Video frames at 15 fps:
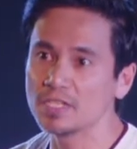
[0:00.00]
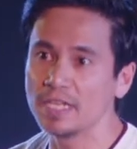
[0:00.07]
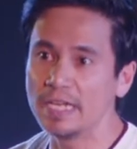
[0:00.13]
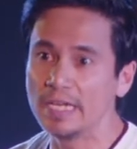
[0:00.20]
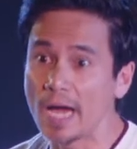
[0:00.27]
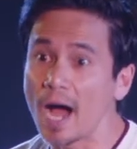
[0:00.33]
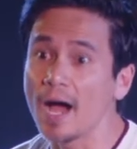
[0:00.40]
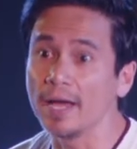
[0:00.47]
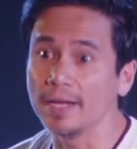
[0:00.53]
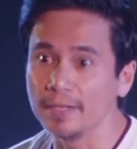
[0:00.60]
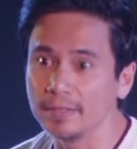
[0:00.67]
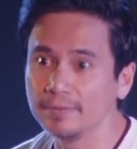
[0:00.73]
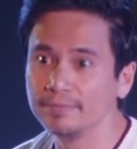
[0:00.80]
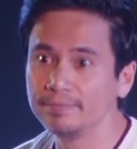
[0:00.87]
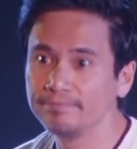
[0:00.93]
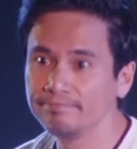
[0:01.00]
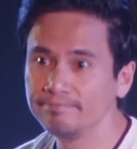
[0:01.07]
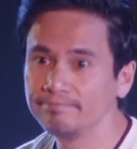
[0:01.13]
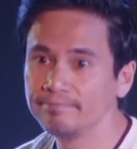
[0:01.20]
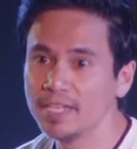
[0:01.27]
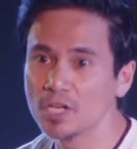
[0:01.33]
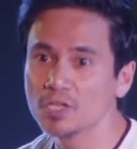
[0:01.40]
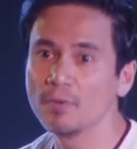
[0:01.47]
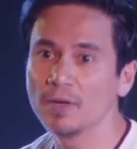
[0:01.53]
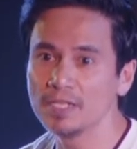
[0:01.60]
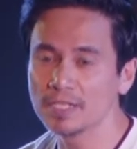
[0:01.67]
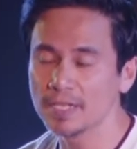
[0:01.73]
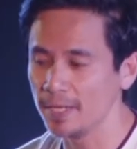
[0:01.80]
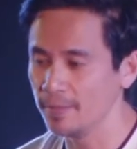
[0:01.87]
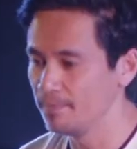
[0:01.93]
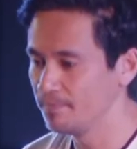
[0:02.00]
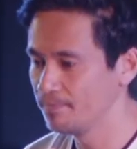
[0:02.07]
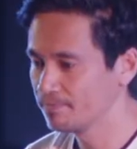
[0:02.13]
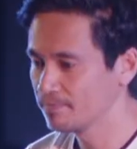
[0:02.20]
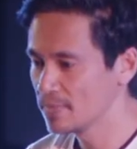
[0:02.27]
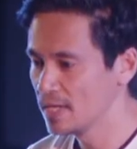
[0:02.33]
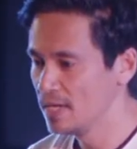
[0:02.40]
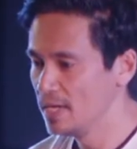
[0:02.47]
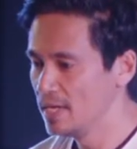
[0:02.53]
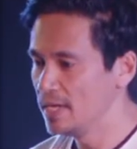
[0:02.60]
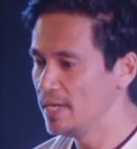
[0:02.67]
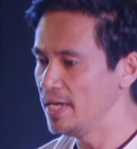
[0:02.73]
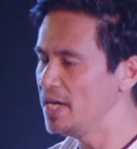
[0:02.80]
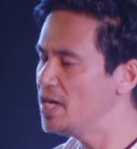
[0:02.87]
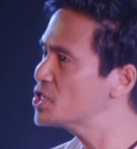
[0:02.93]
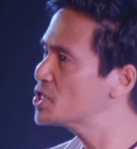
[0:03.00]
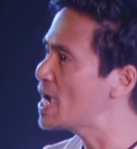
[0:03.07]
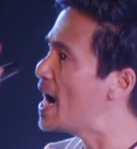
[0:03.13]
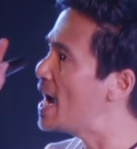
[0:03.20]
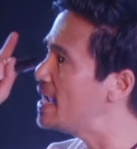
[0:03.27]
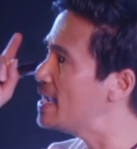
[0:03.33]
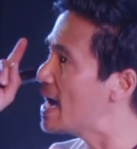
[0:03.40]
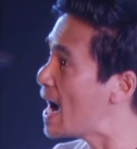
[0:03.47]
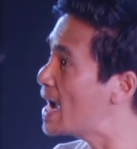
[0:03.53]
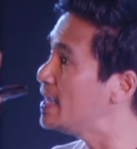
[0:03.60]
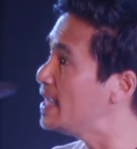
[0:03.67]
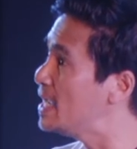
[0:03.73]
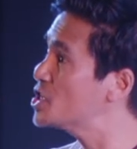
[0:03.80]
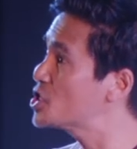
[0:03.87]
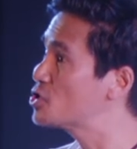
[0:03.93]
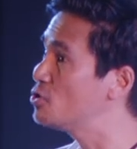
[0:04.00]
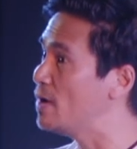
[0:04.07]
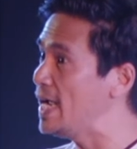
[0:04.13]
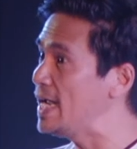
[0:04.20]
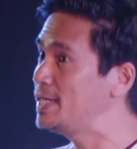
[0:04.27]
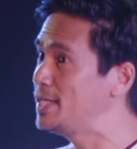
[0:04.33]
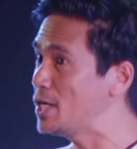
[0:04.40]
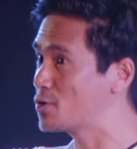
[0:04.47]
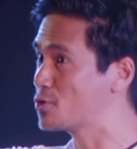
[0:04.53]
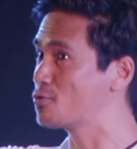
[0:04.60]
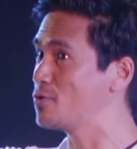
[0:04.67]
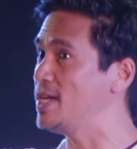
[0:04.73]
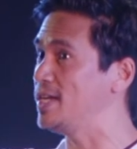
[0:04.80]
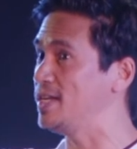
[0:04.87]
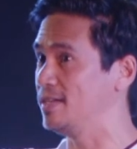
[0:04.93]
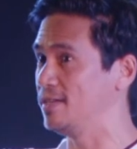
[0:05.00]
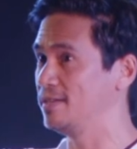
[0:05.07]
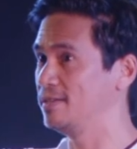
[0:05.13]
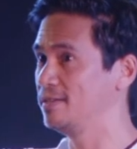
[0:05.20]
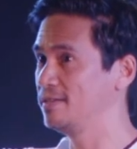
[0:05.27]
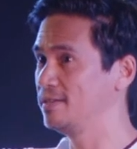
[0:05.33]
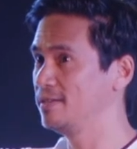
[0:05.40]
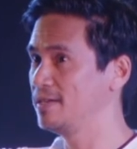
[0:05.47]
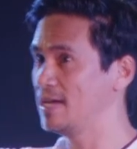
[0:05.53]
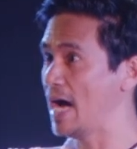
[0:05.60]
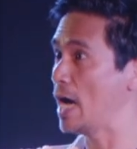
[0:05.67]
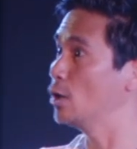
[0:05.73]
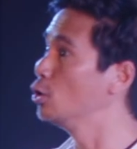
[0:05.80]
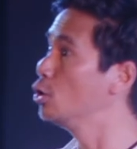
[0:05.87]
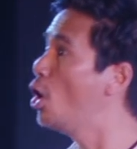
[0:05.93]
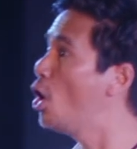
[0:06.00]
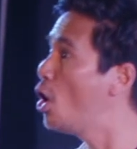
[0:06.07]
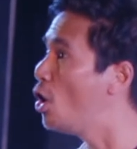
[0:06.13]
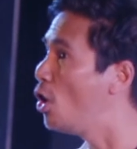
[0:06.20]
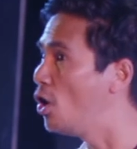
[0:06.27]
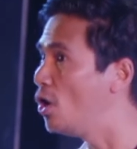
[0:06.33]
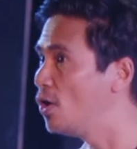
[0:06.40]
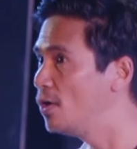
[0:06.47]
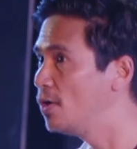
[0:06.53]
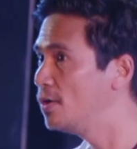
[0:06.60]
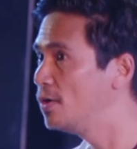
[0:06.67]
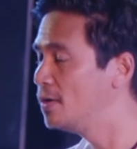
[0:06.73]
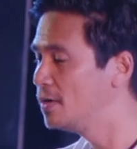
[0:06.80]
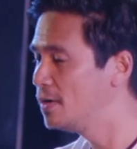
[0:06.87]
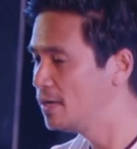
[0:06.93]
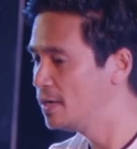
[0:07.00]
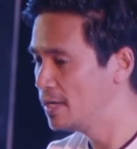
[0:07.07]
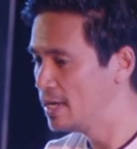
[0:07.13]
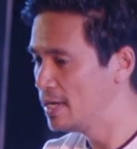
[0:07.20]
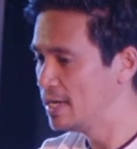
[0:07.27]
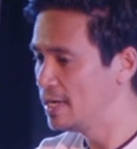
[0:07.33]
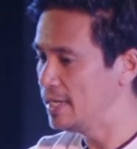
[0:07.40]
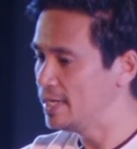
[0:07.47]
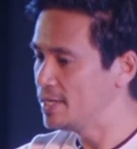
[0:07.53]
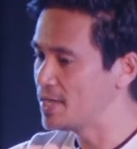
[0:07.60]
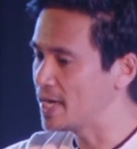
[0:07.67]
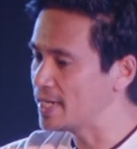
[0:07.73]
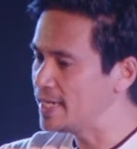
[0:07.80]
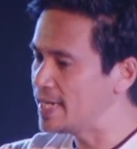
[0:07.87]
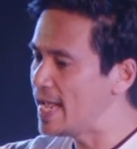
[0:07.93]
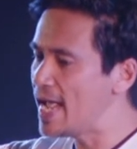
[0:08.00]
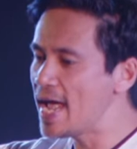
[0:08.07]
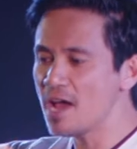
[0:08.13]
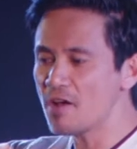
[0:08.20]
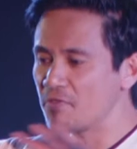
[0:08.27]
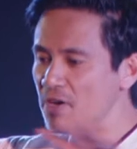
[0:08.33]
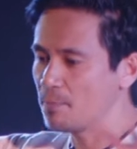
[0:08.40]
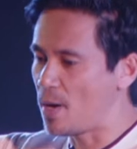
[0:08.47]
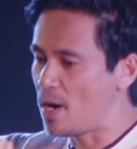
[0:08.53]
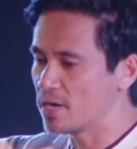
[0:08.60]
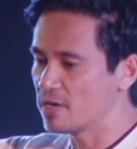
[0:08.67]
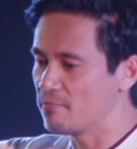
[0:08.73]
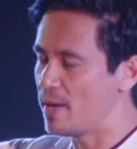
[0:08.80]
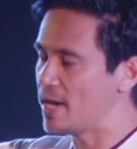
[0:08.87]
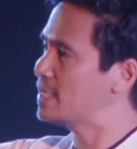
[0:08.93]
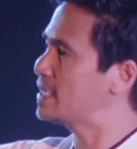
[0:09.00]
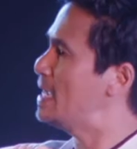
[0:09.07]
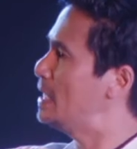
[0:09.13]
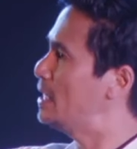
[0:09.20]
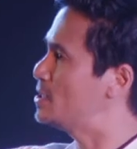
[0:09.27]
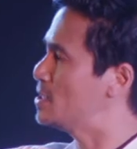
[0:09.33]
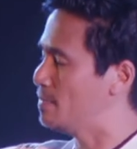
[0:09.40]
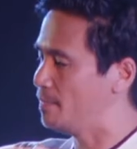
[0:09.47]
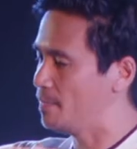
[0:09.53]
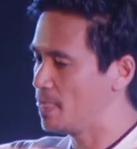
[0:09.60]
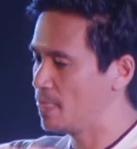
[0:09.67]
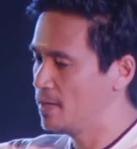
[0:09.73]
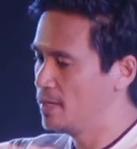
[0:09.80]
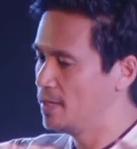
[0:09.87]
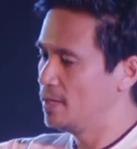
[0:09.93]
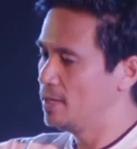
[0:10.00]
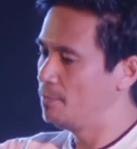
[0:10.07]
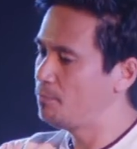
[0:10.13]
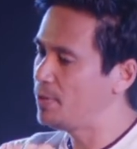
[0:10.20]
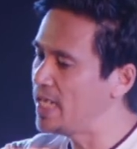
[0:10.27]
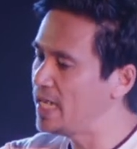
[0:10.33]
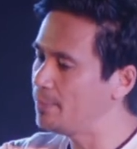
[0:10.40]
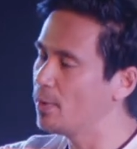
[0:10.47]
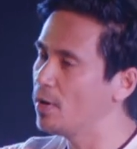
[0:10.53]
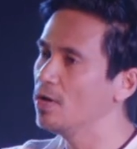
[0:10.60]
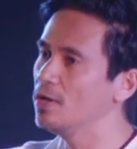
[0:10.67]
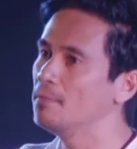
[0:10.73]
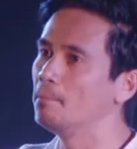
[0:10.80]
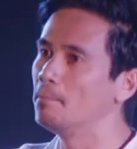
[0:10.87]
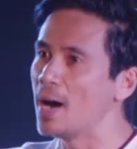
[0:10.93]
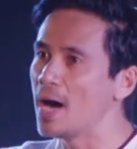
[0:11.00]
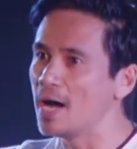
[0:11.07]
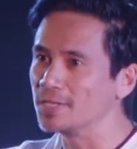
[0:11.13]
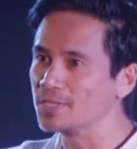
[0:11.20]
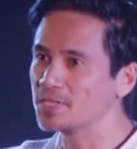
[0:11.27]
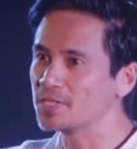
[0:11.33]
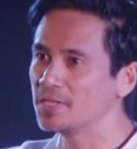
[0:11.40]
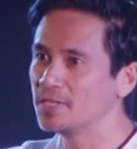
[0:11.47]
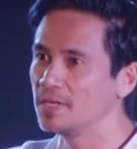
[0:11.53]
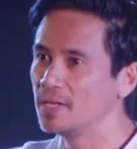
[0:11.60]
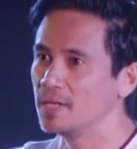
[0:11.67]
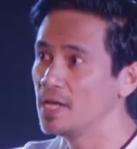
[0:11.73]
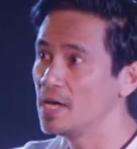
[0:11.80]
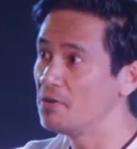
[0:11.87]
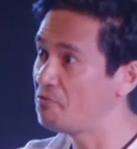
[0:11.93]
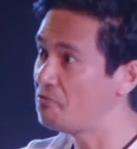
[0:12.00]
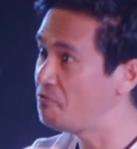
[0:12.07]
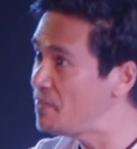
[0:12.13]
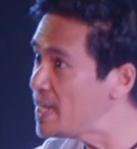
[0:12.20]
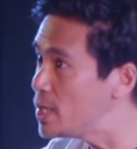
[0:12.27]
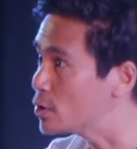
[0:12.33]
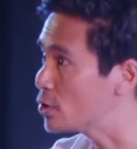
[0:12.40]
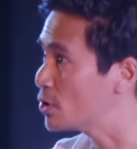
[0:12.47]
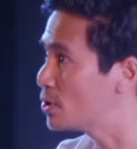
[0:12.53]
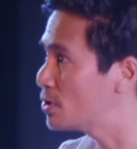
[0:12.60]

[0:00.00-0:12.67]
a god. Here's what he said. I issue a decree, a law, that in every part of my kingdom, people must fear